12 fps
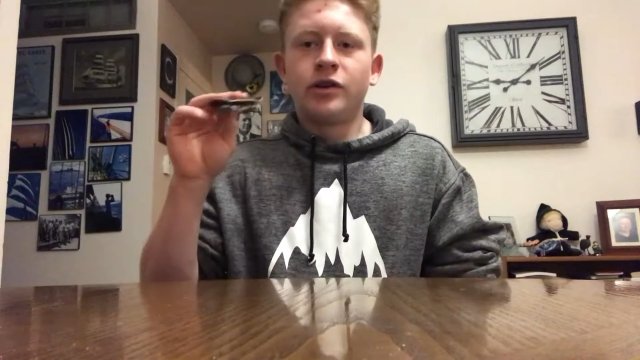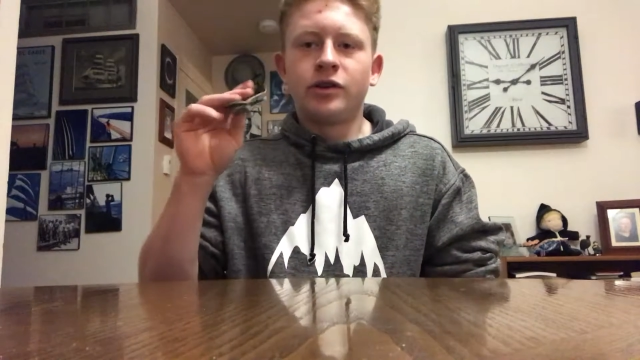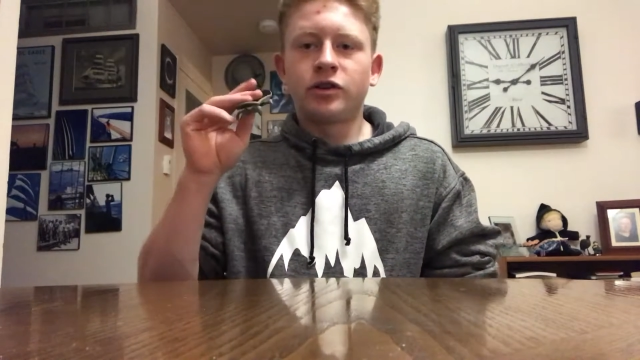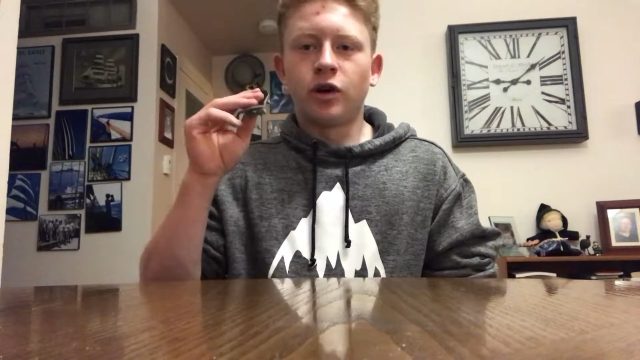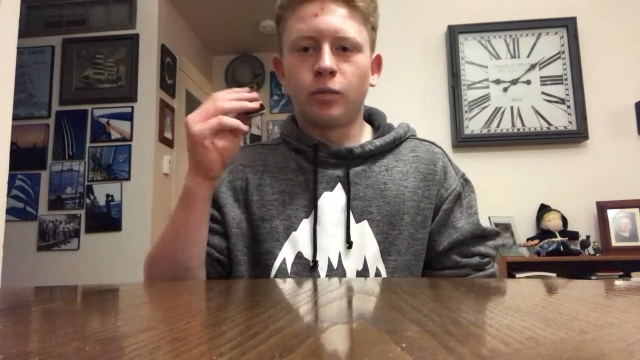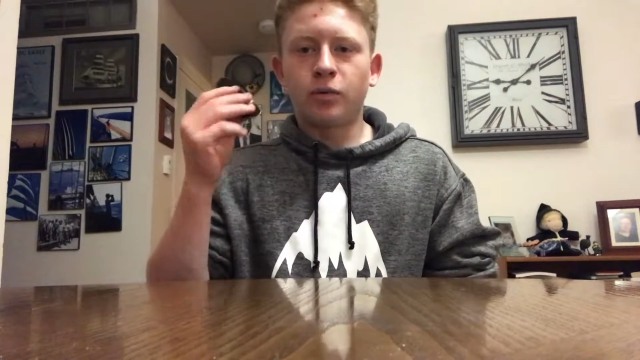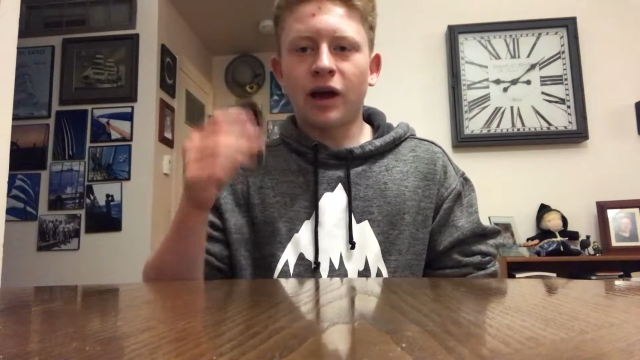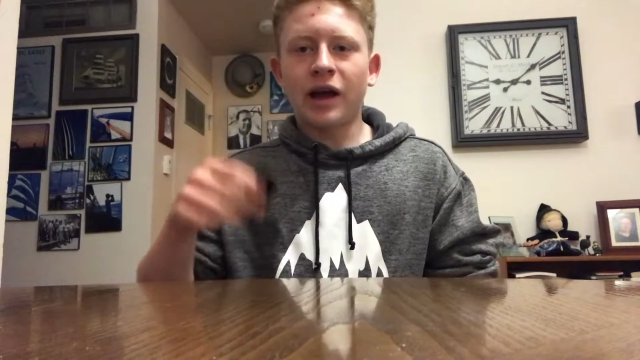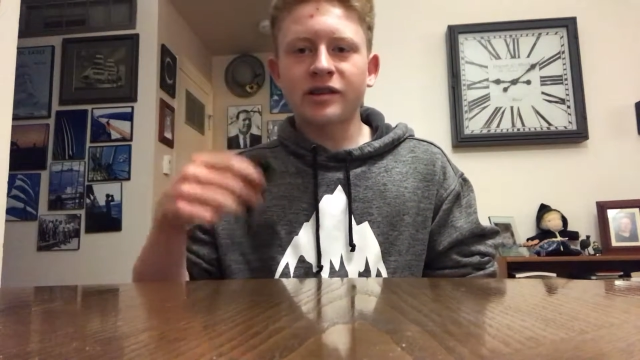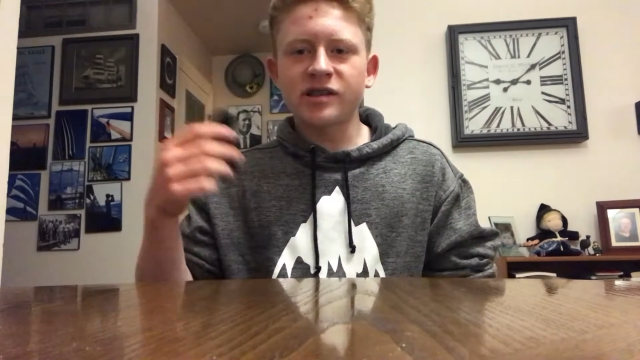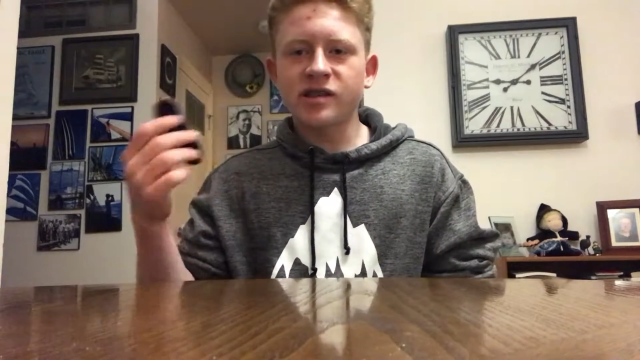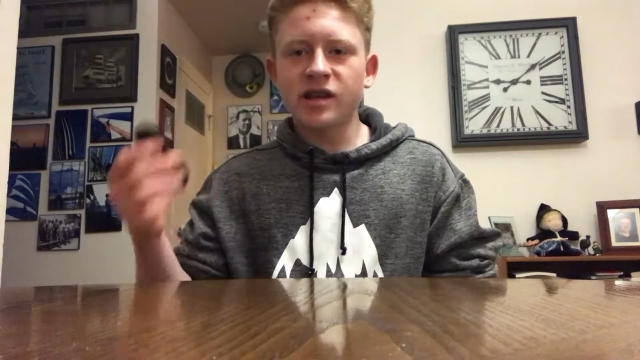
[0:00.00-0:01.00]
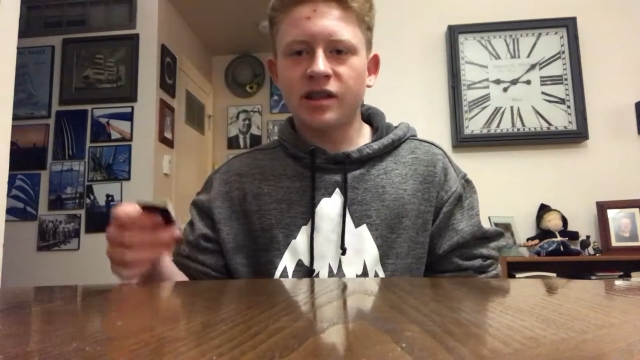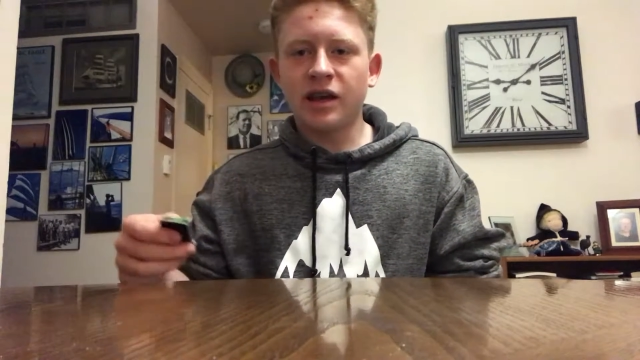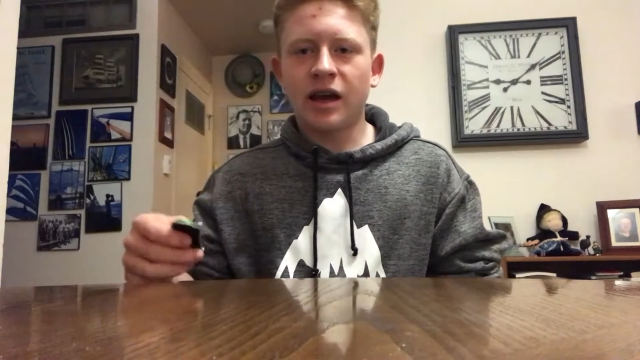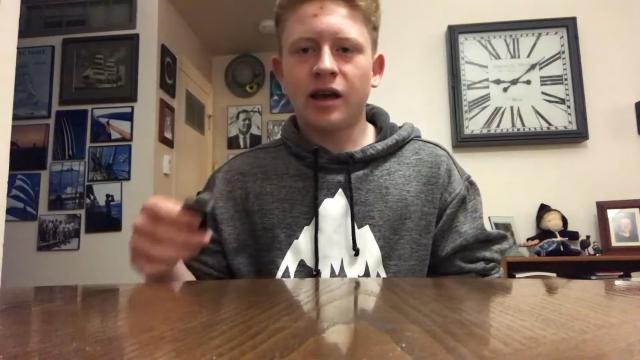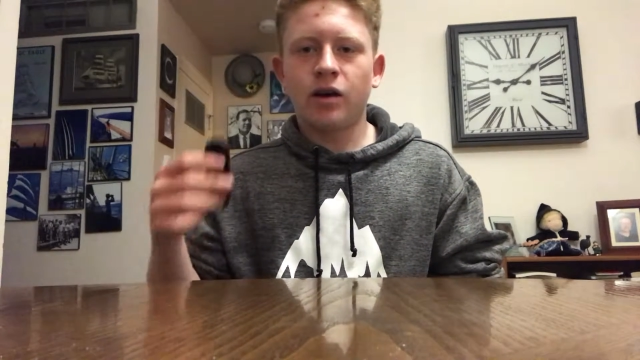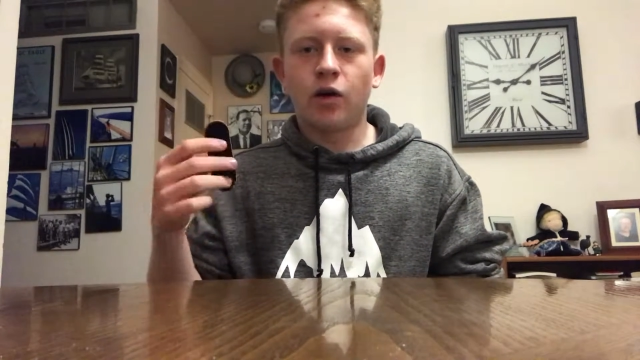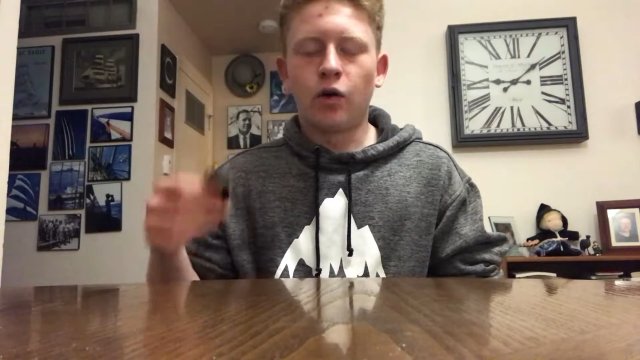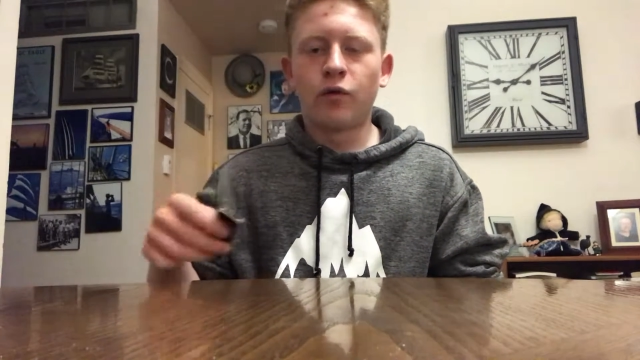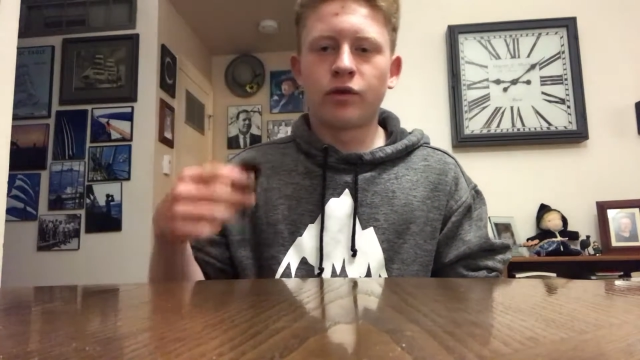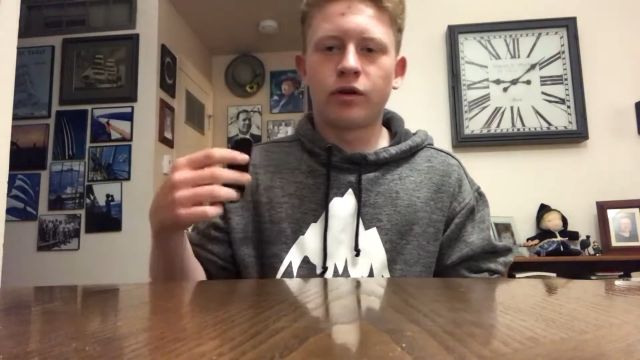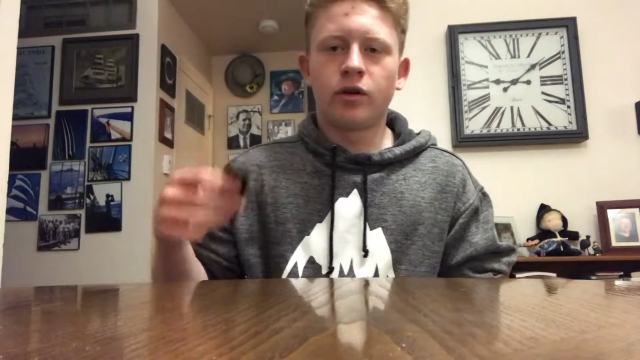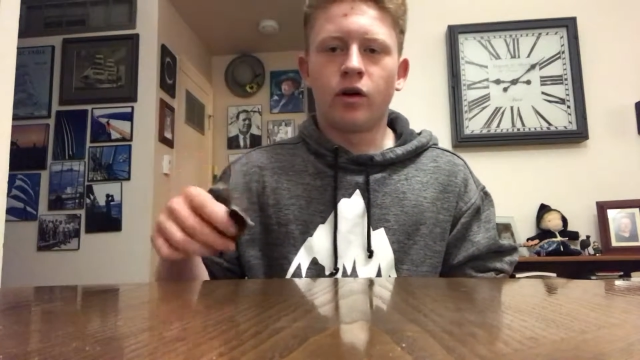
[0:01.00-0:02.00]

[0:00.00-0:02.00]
So practicing that over and